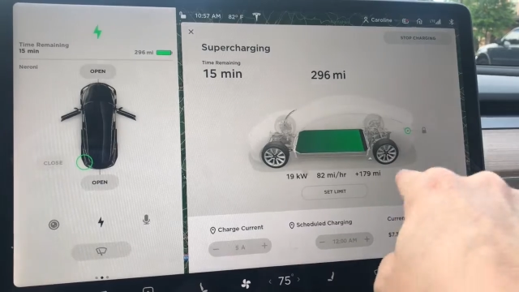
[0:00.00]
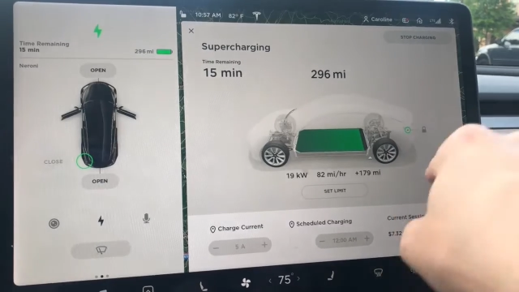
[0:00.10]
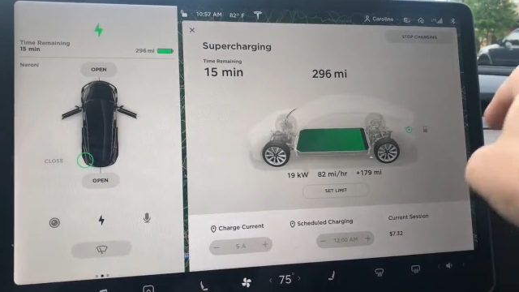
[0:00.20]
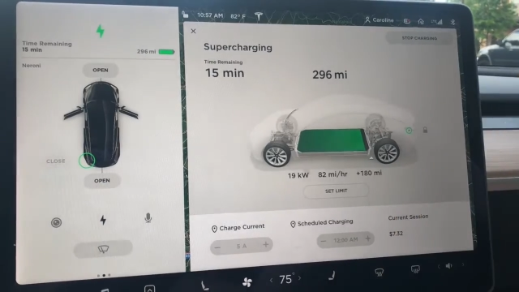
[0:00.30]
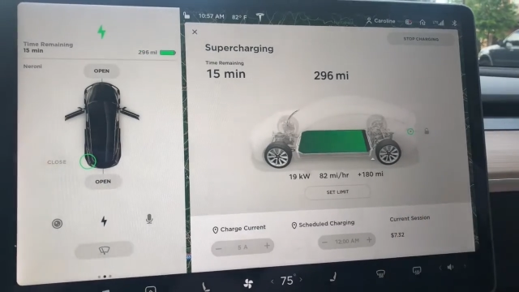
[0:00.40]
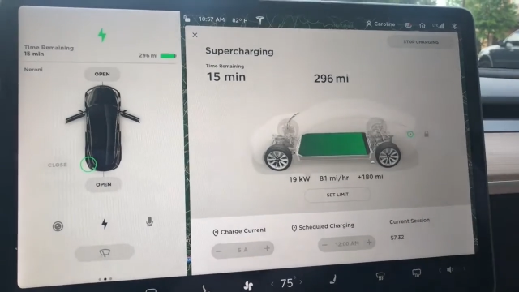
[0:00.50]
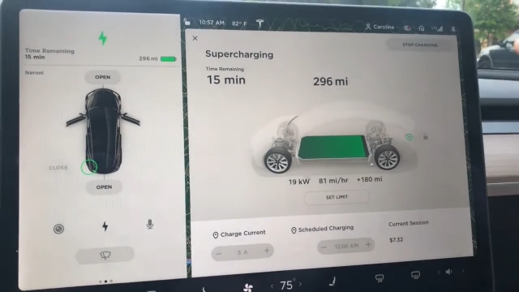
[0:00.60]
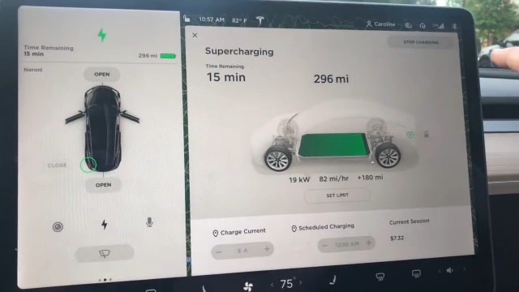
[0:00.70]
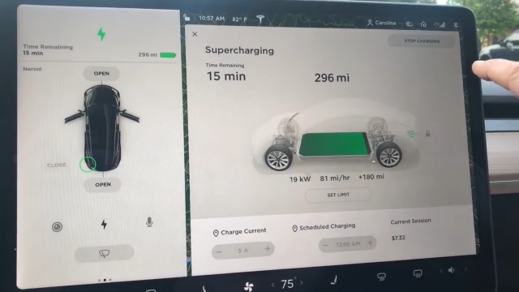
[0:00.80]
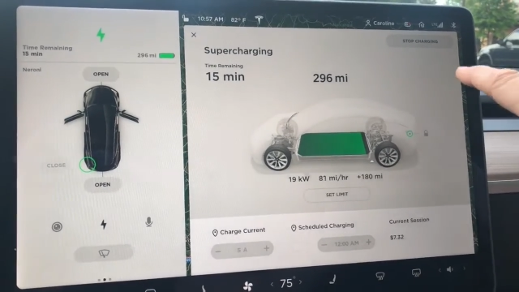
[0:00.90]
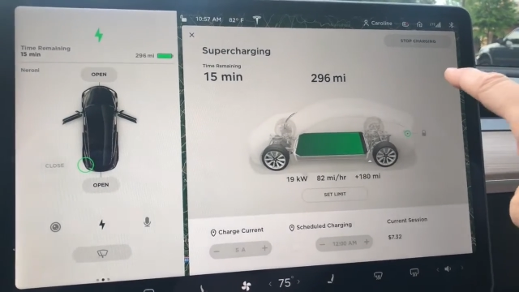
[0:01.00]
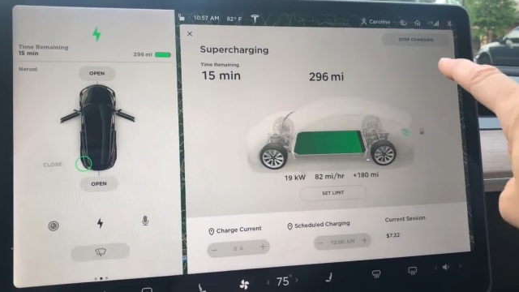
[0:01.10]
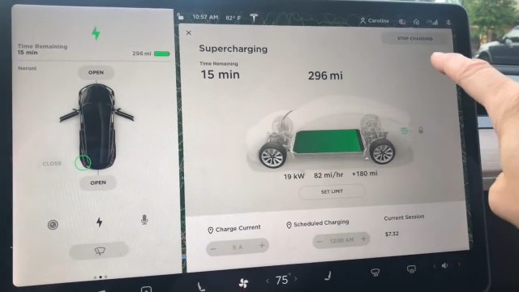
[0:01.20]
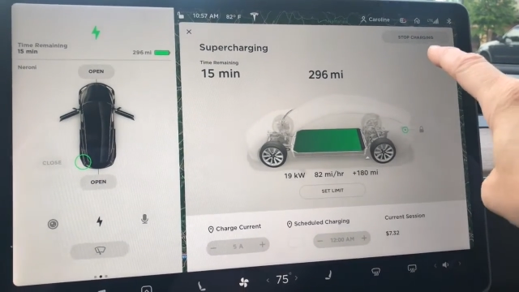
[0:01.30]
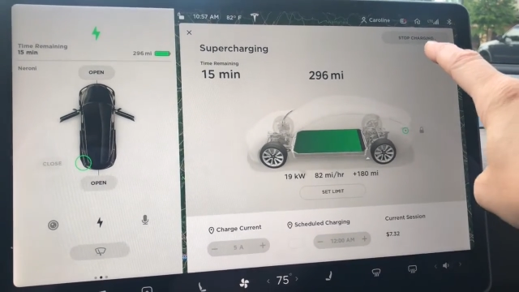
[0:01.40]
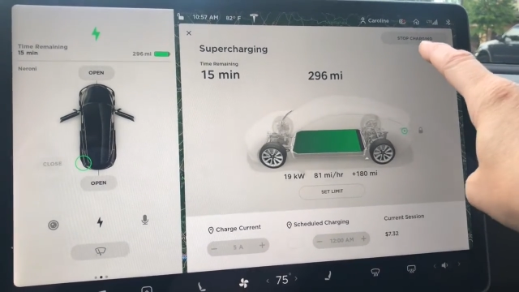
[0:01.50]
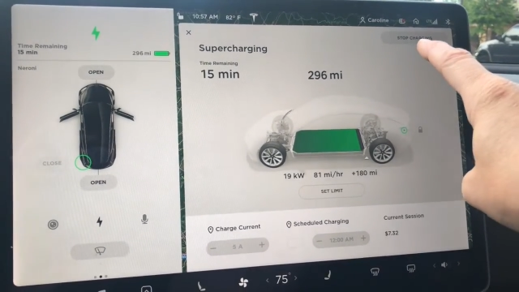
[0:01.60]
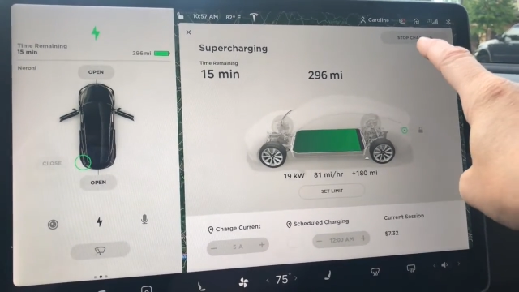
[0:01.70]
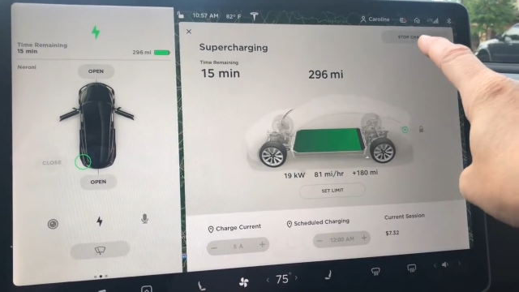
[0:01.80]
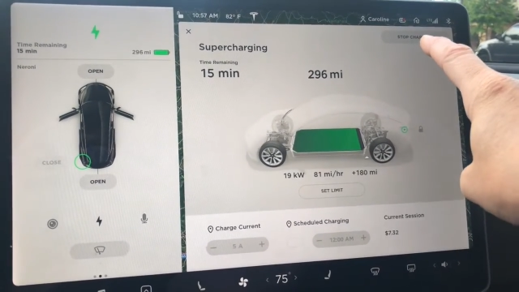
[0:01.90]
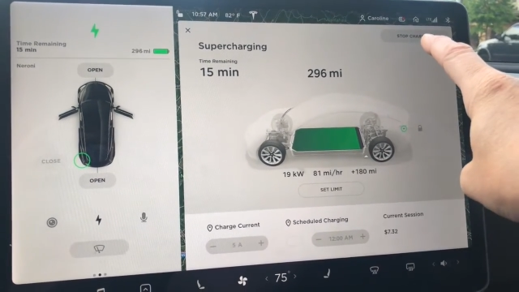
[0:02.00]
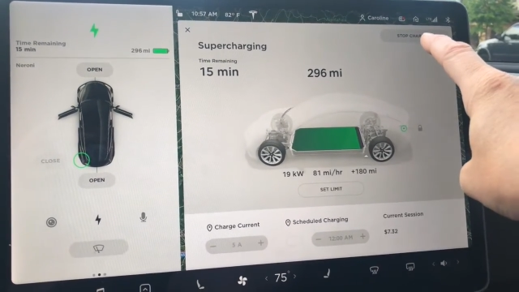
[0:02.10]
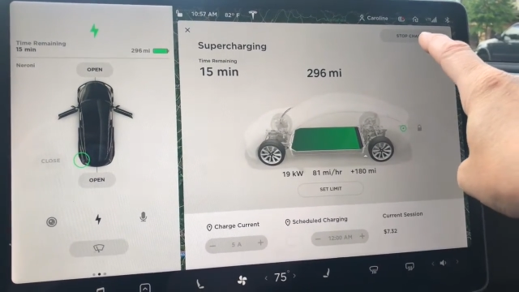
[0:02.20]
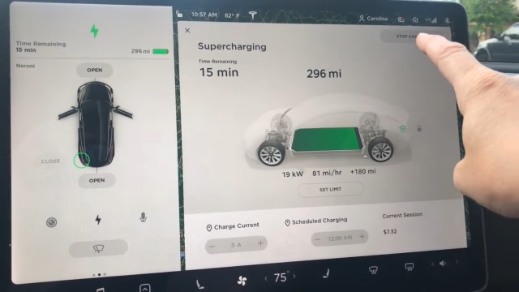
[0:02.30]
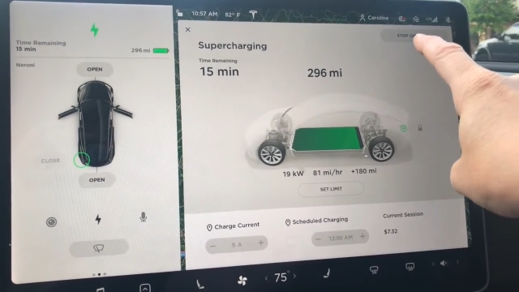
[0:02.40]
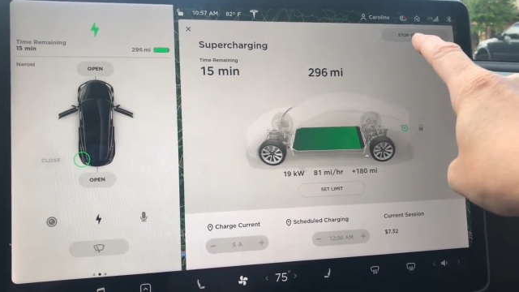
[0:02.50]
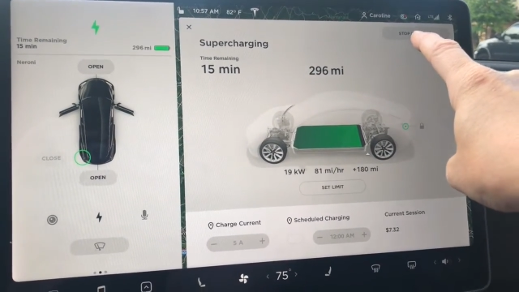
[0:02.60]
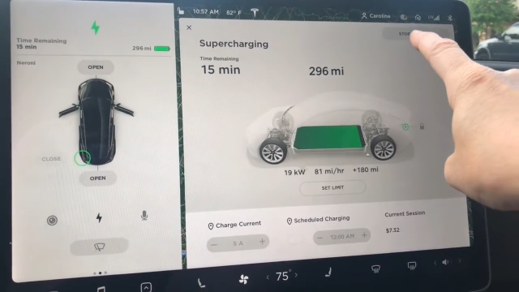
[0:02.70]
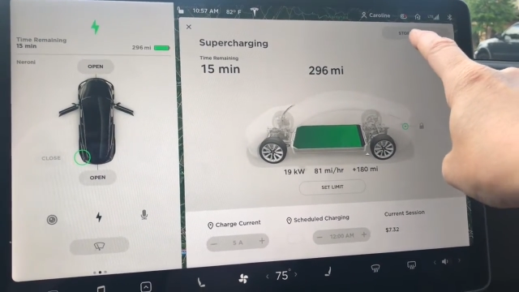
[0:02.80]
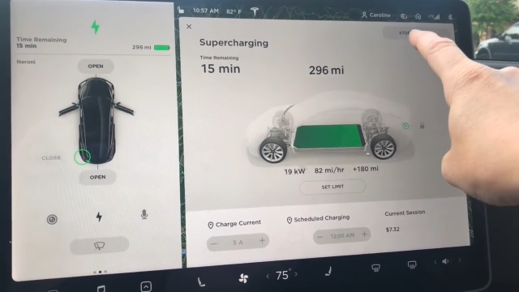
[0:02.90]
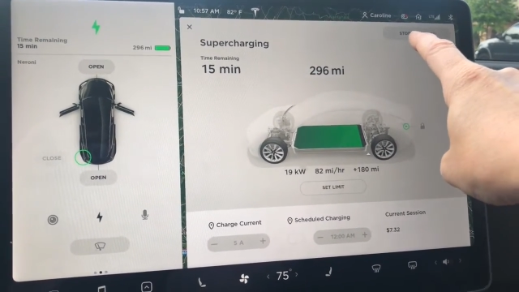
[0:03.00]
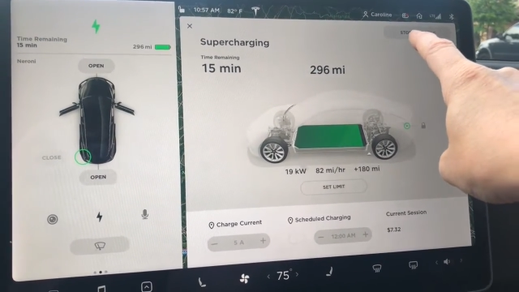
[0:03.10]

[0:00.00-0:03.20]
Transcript: Nobody's mouth can be seen.